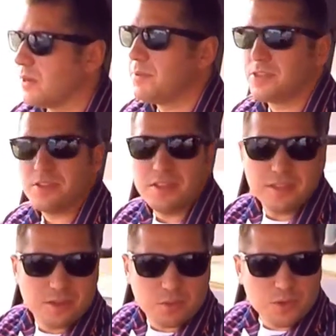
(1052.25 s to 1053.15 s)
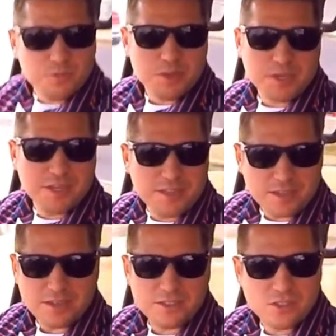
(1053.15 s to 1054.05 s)
thumbing through the, the rule book,
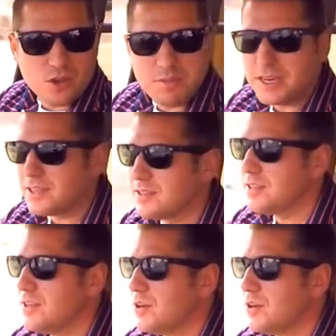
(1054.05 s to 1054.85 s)
there's so many